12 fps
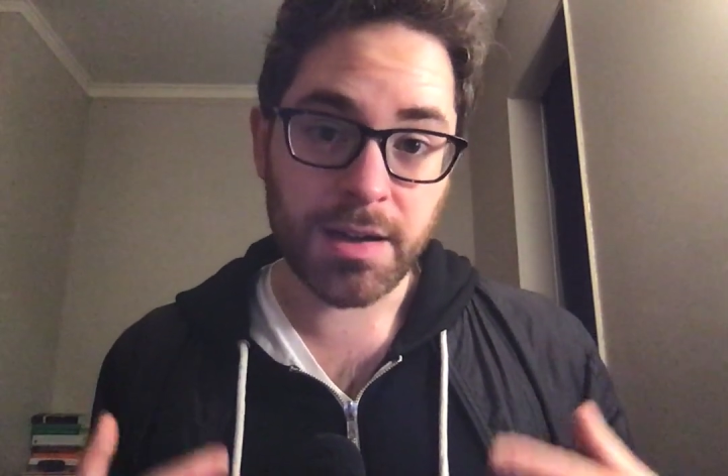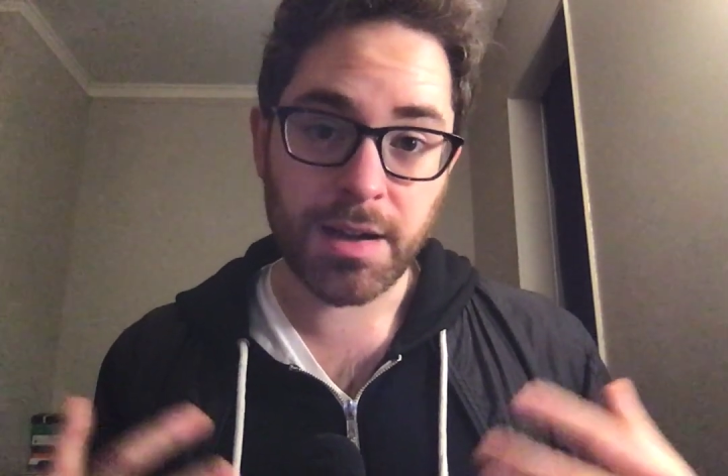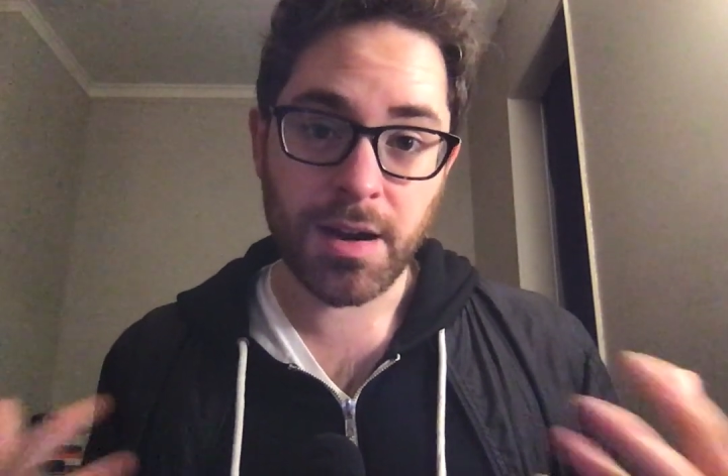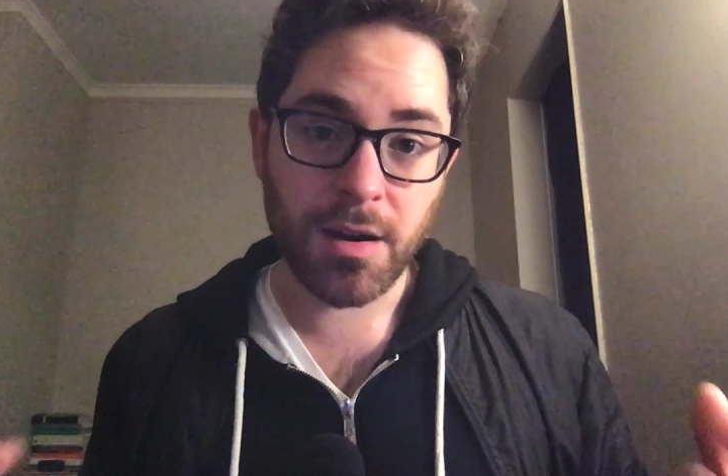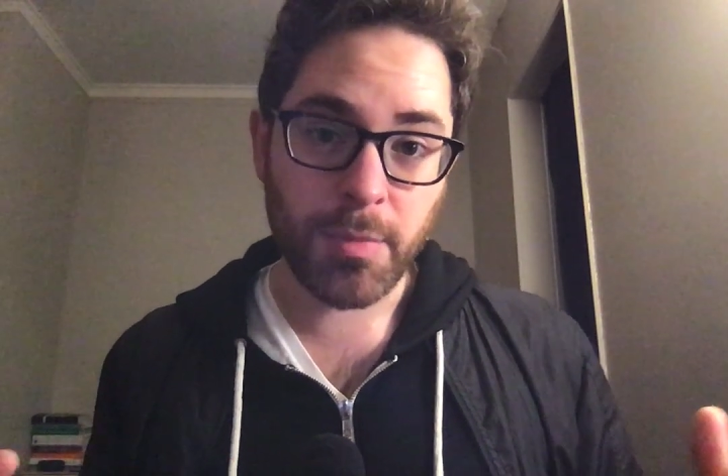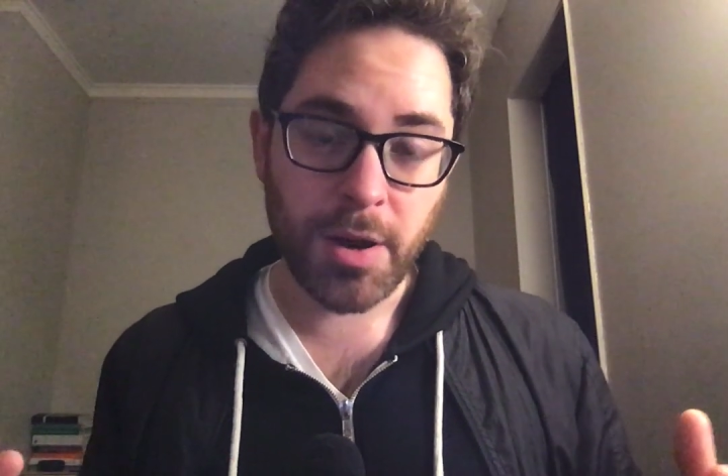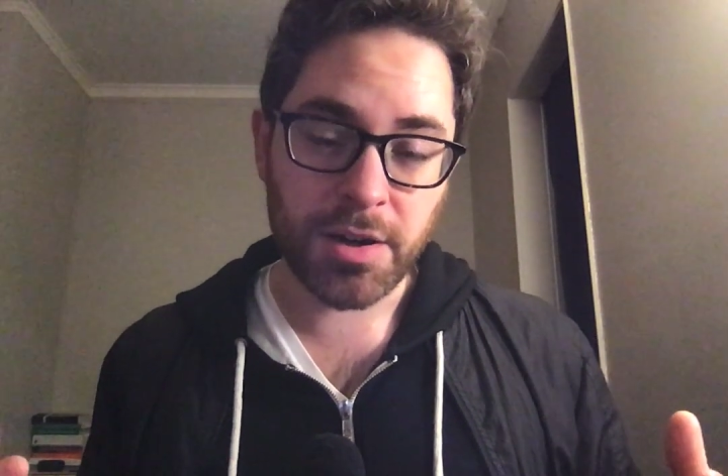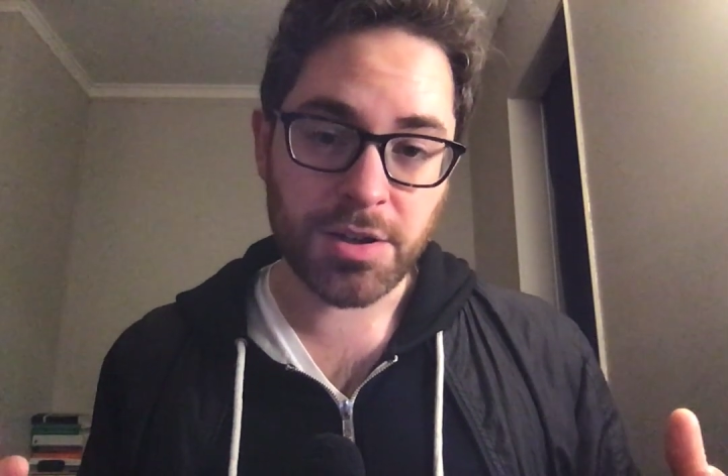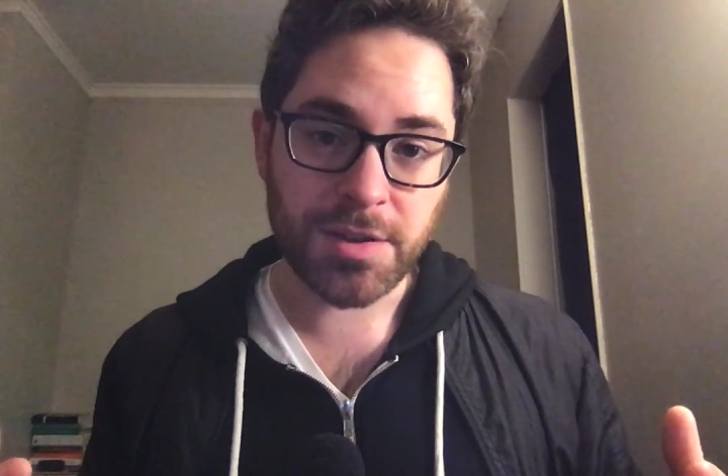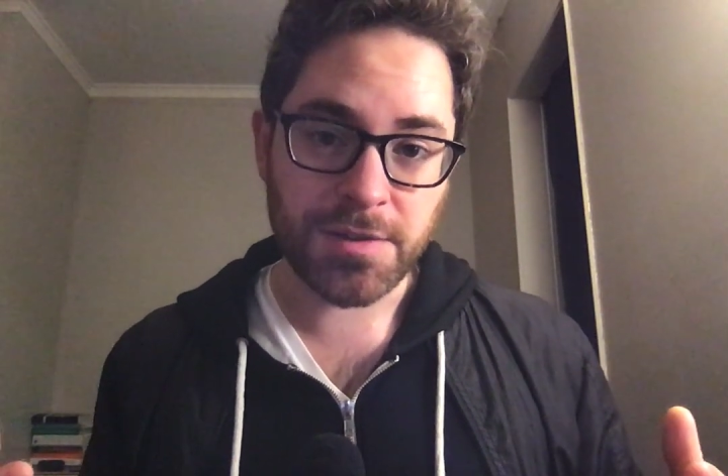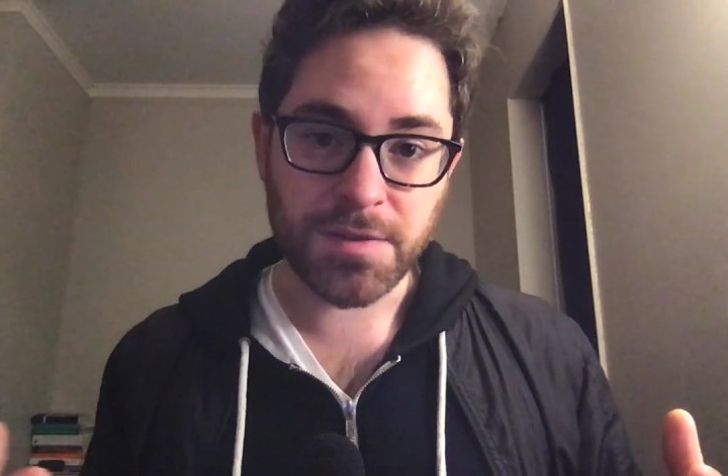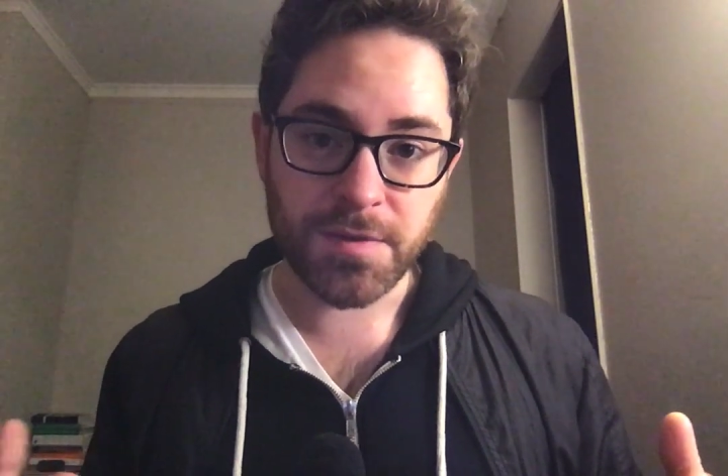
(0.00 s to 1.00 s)
to care about each
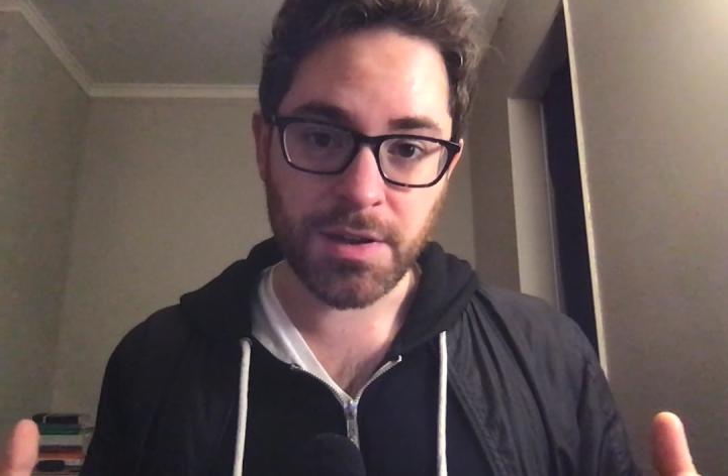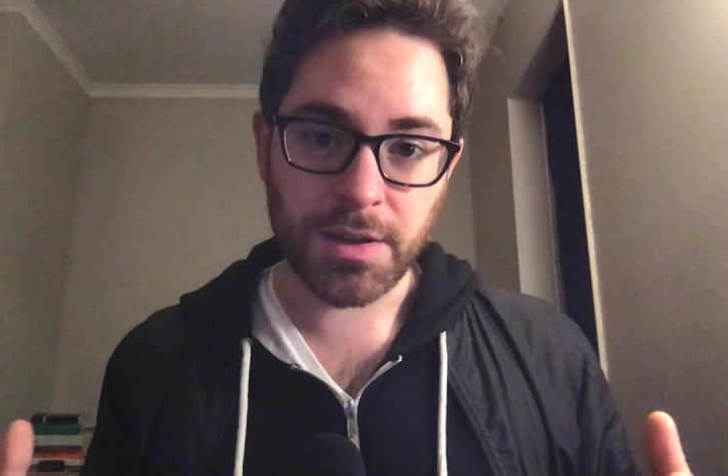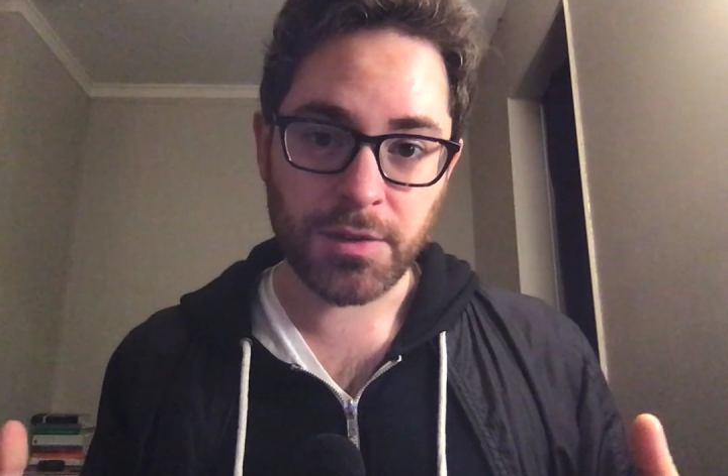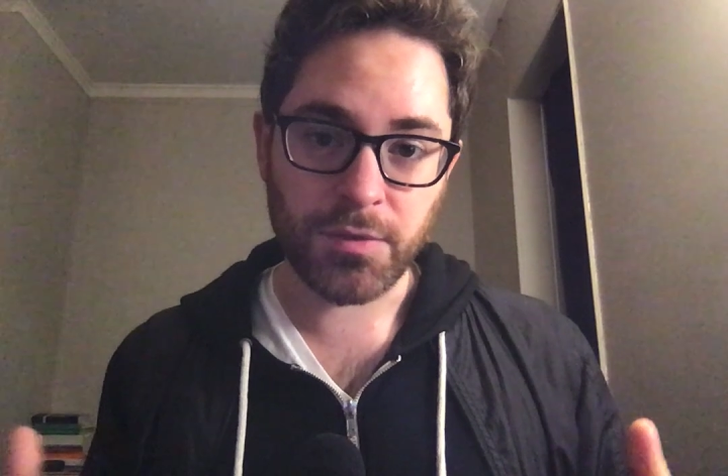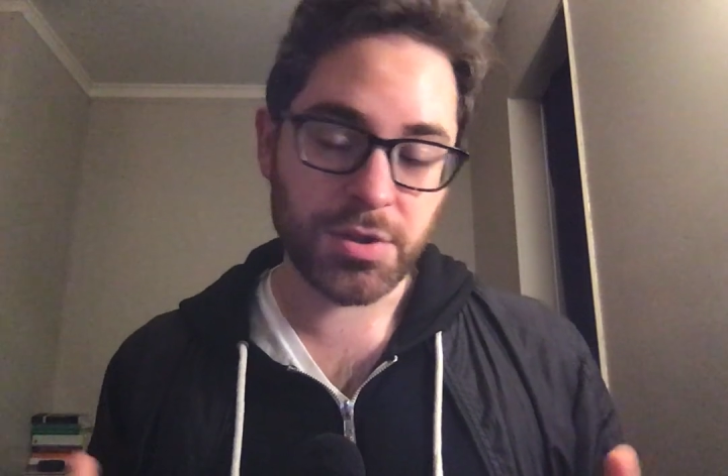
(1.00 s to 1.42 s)
other's feelings,